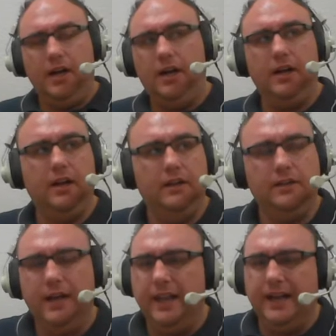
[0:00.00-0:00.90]

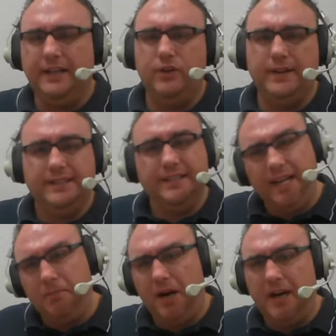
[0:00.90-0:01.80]
I like doing these
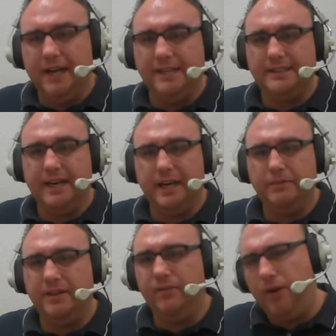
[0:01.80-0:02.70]
daily podcasts, kind of
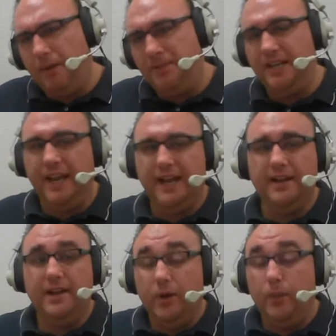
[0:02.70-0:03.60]
keeps everyone up to date.
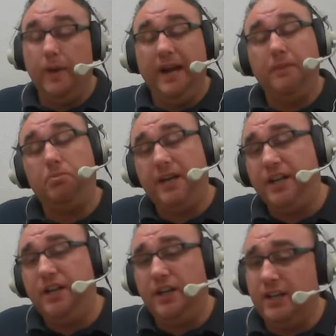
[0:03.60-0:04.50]
We had a pretty
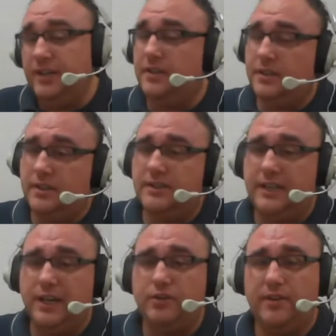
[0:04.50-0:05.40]
good
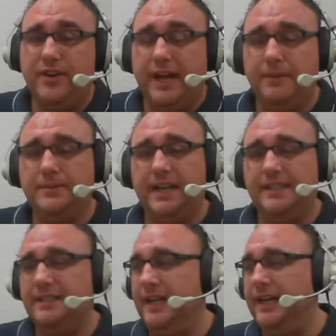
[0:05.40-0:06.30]
schedule of games
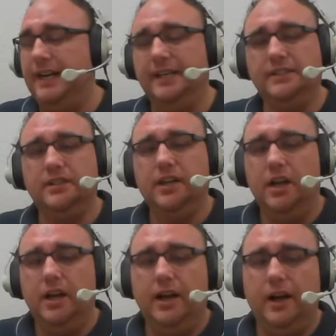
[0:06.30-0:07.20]
last night, guys.
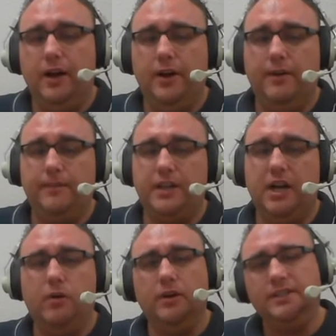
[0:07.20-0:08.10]
I'm
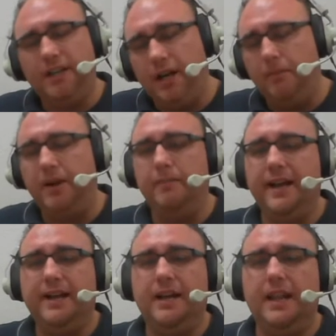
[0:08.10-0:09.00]
going to
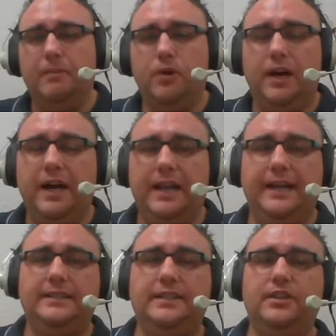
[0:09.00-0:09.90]
make a lot more
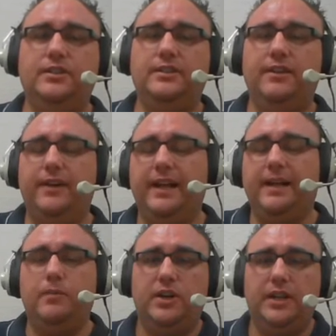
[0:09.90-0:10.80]
highlights and do stuff when I
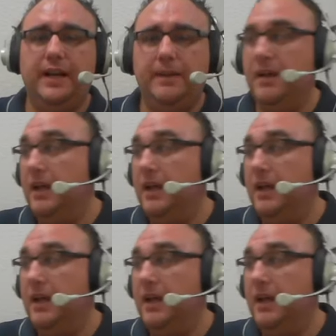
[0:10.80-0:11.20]
get more time.